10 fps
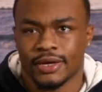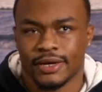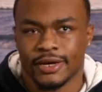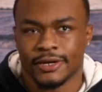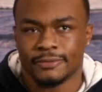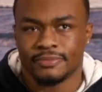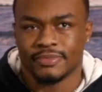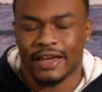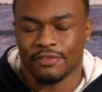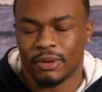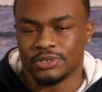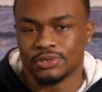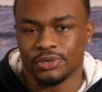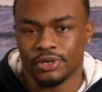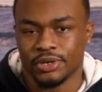After my
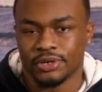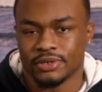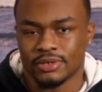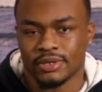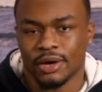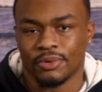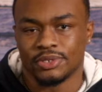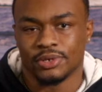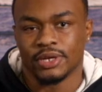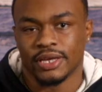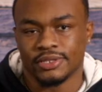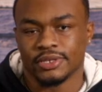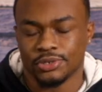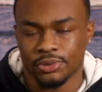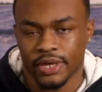junior year, I went to a
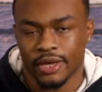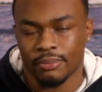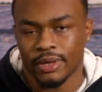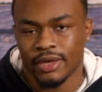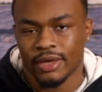SDSU camp.